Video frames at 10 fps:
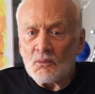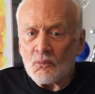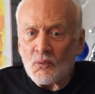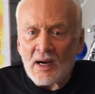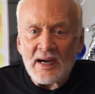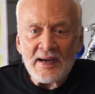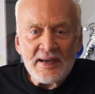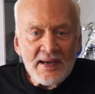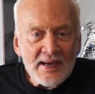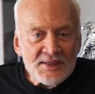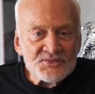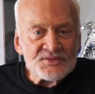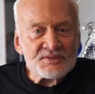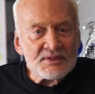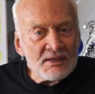Why
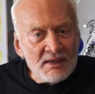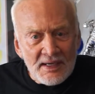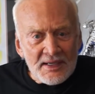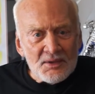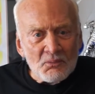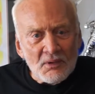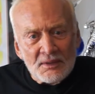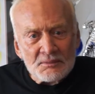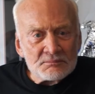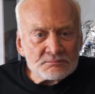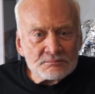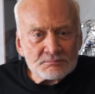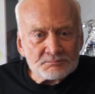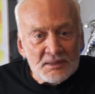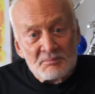hasn't anyone
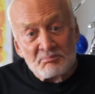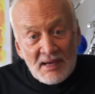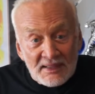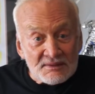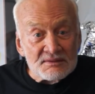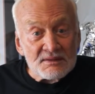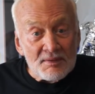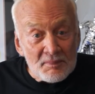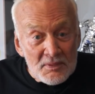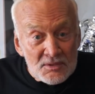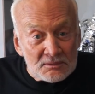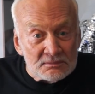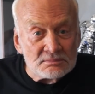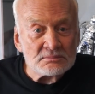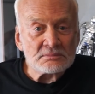been back to the
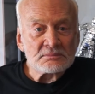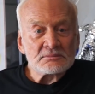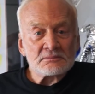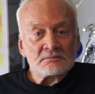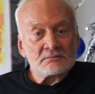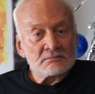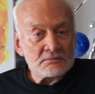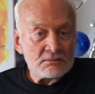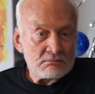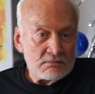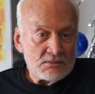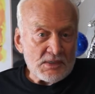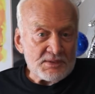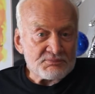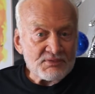moon?
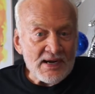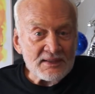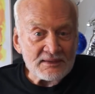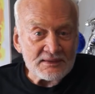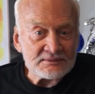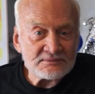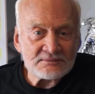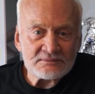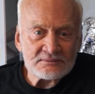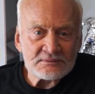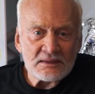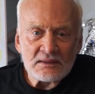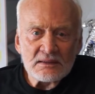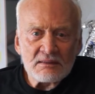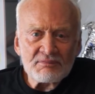Quite frankly,
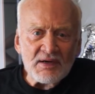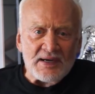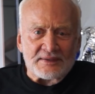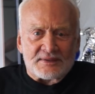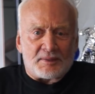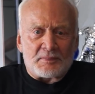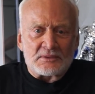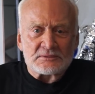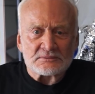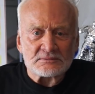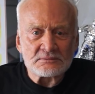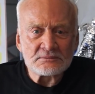forget the moon.